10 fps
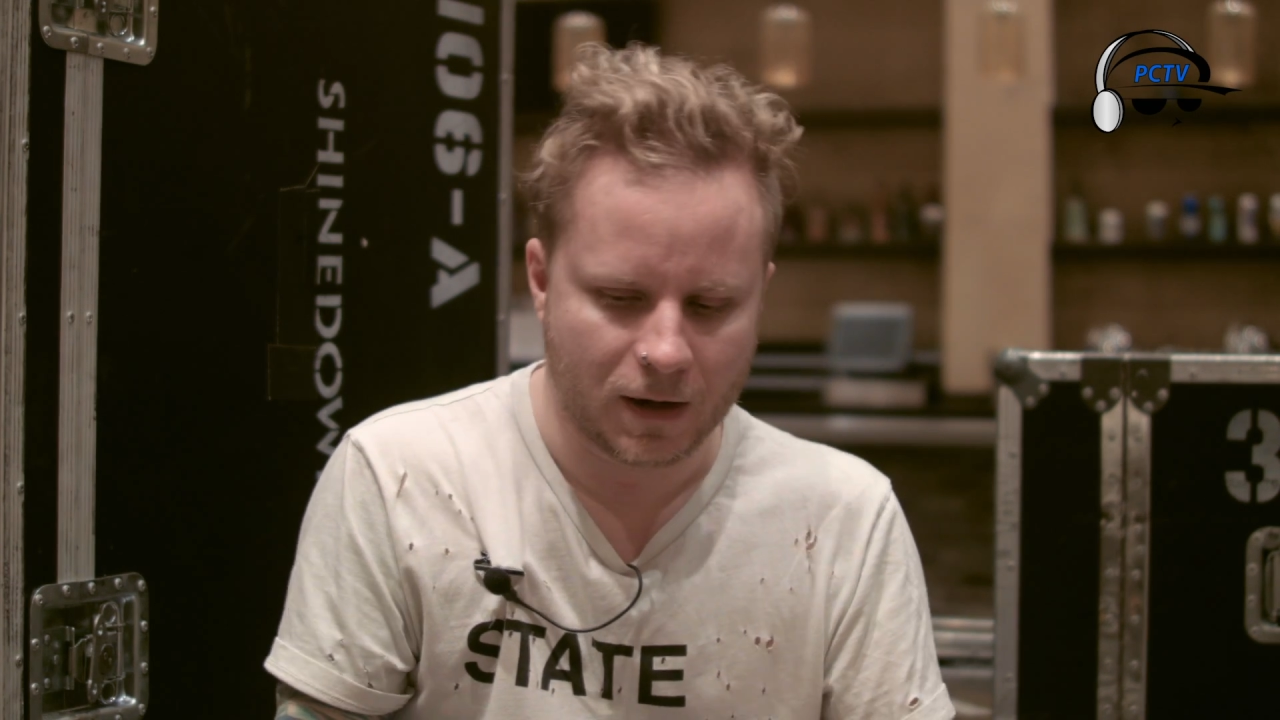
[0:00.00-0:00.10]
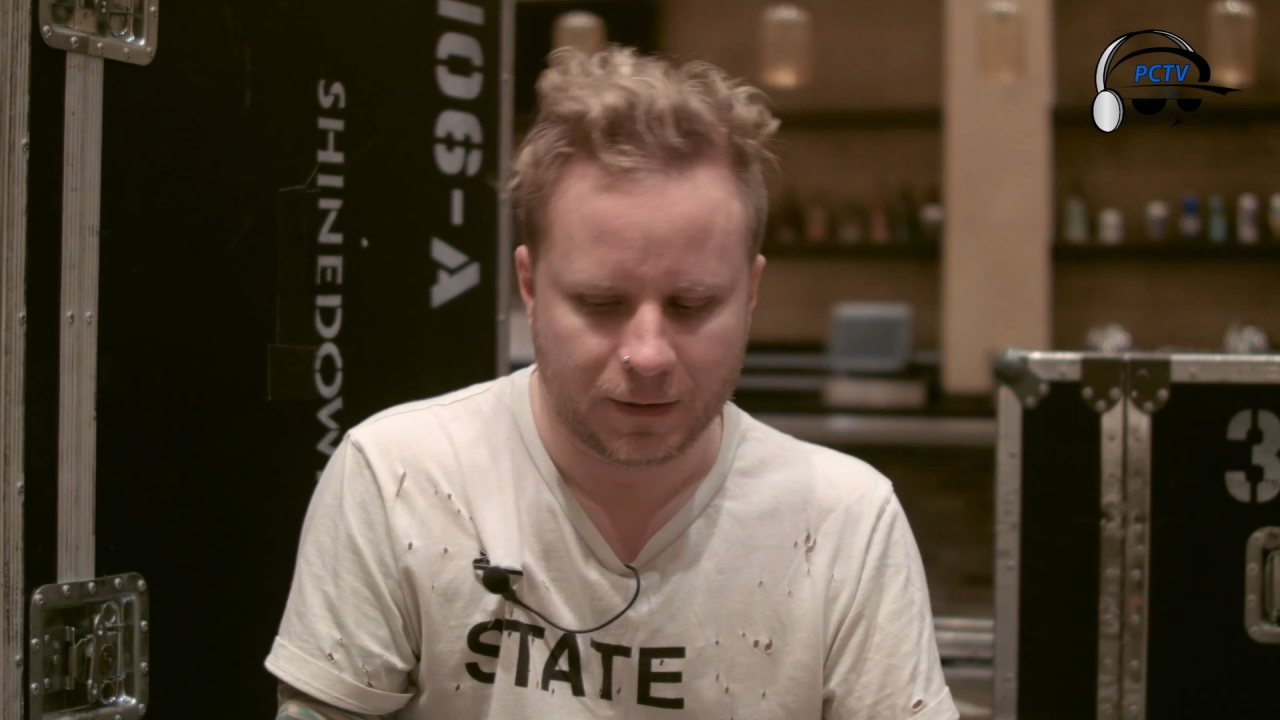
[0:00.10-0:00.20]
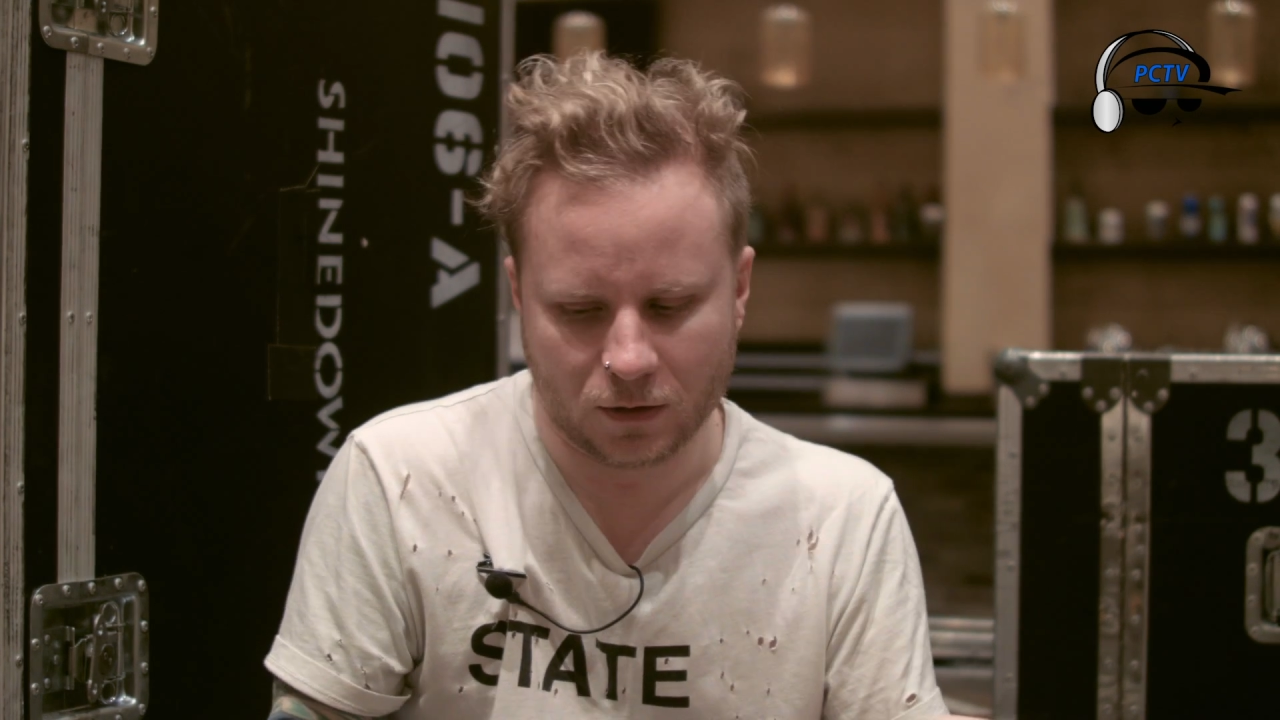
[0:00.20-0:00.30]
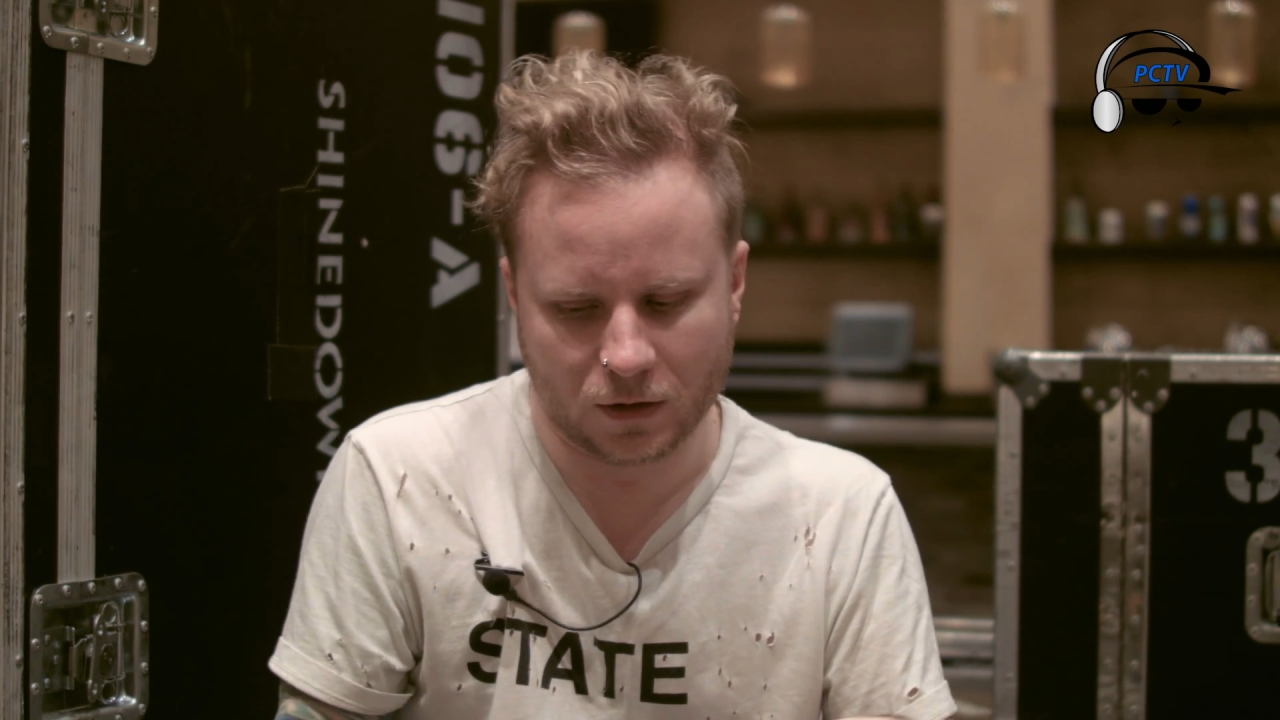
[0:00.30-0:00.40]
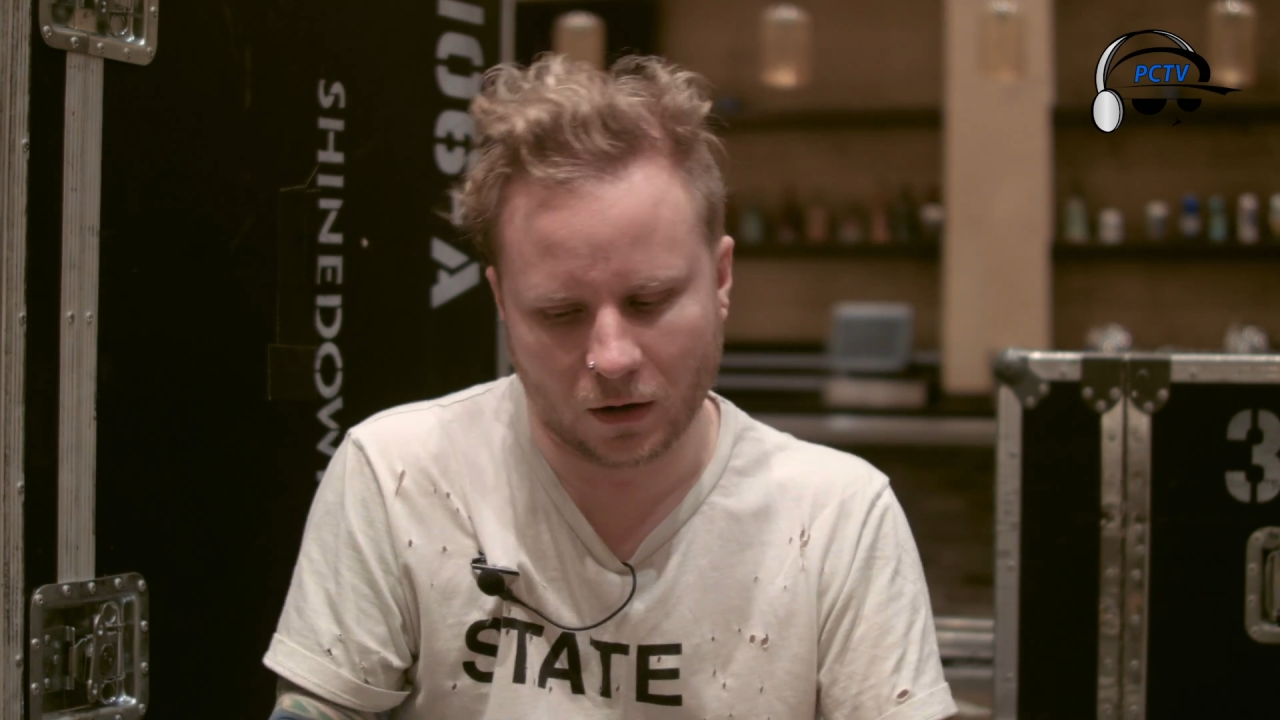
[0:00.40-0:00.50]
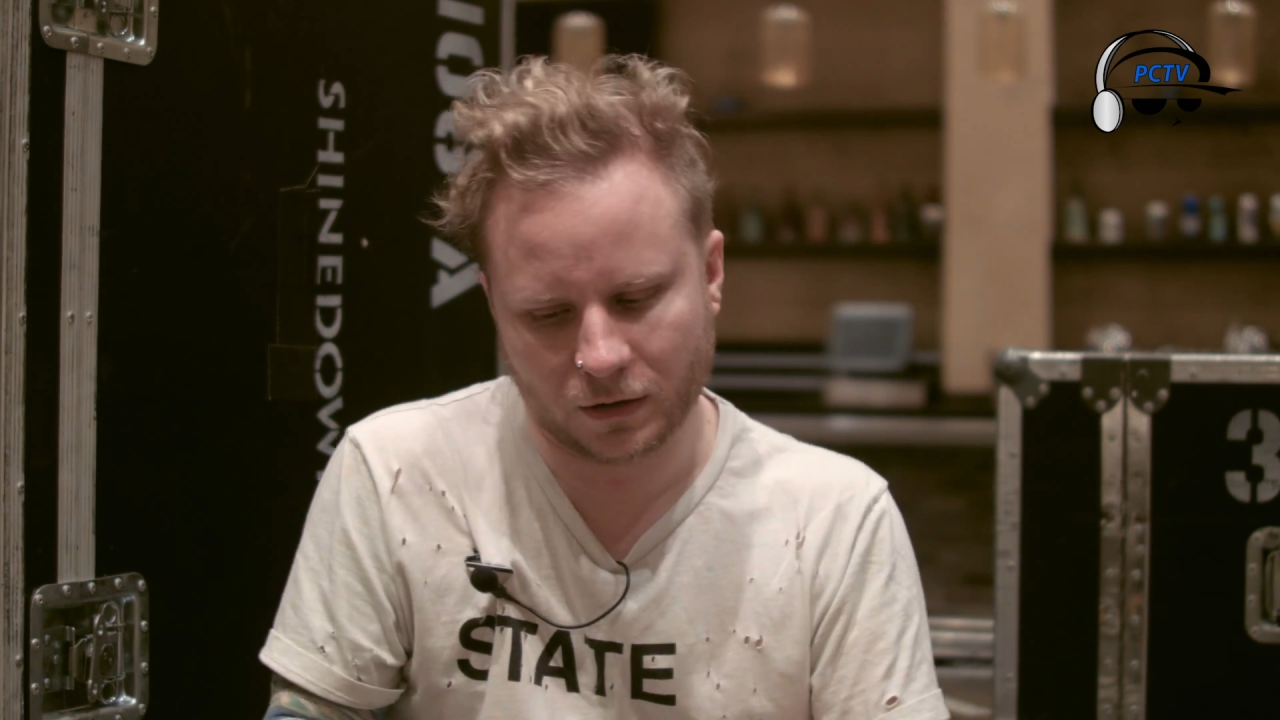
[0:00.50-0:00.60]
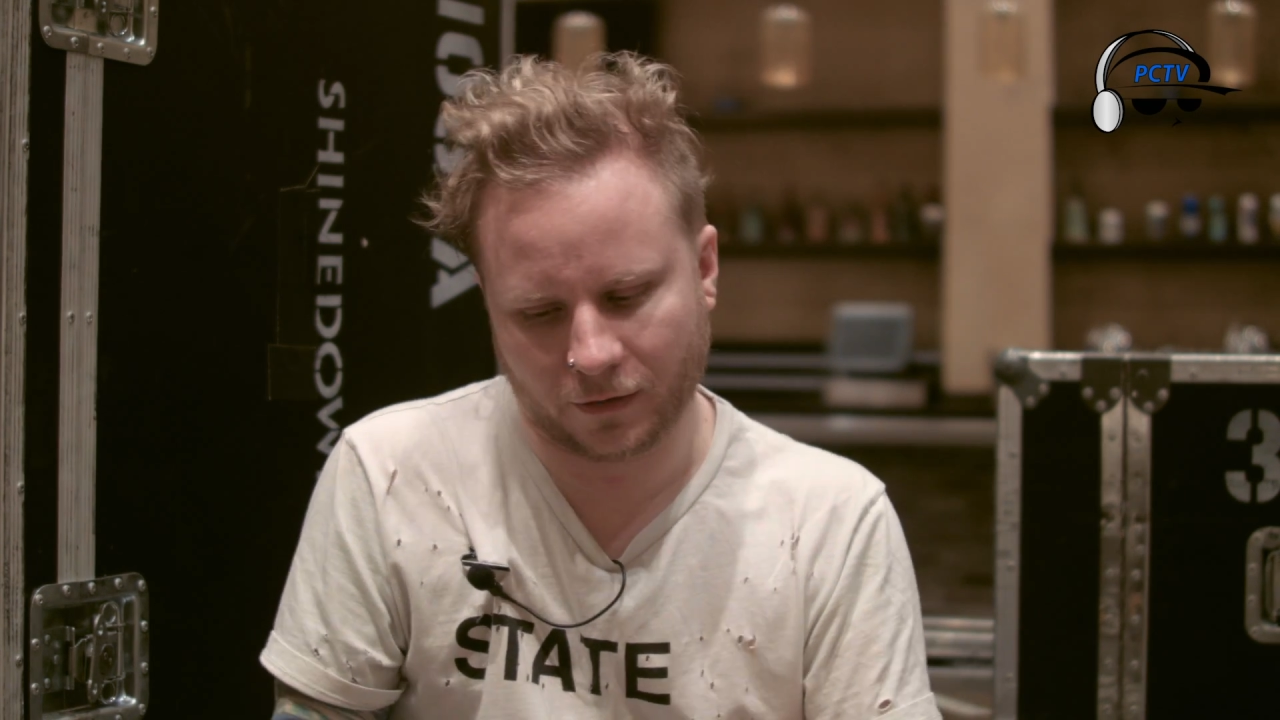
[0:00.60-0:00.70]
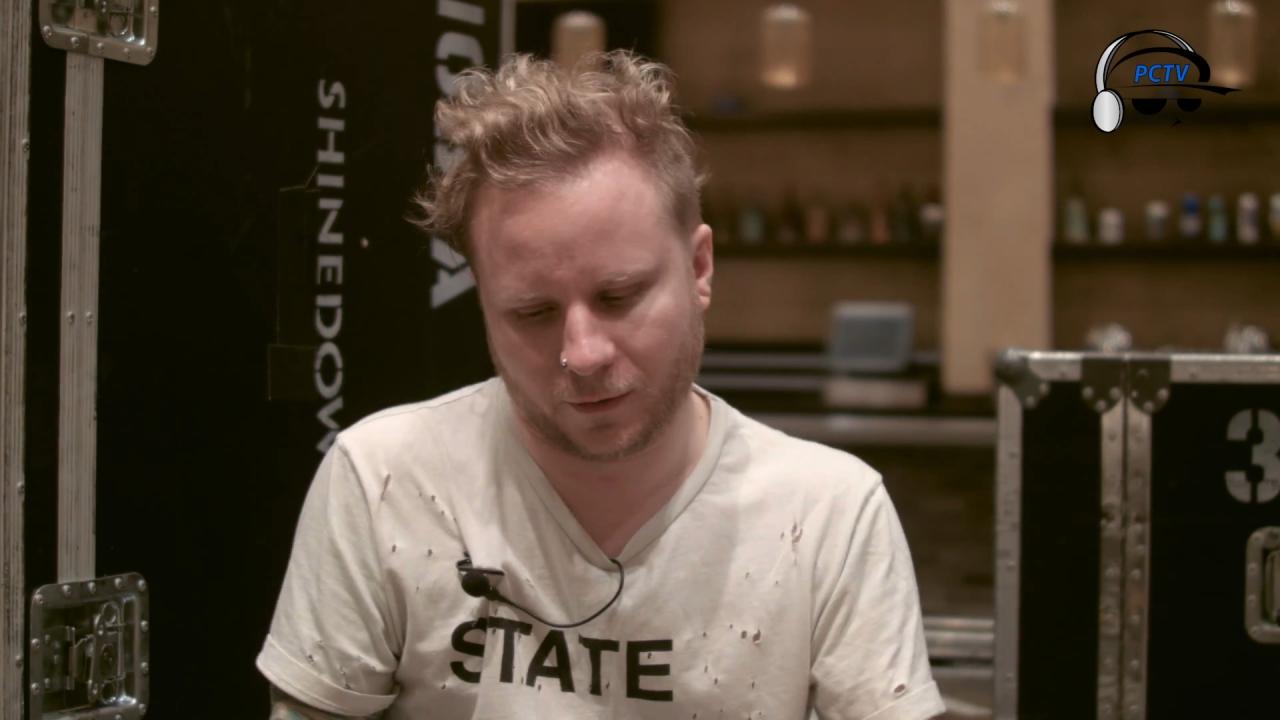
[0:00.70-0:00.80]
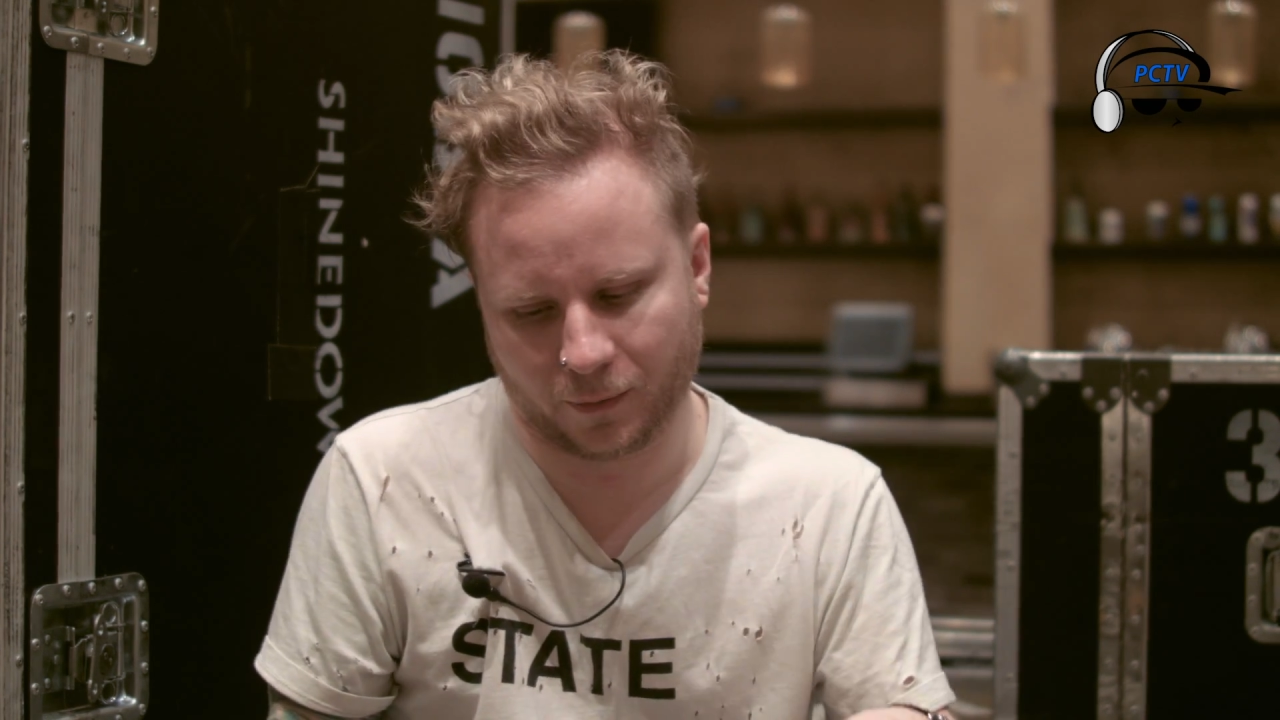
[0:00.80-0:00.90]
you go different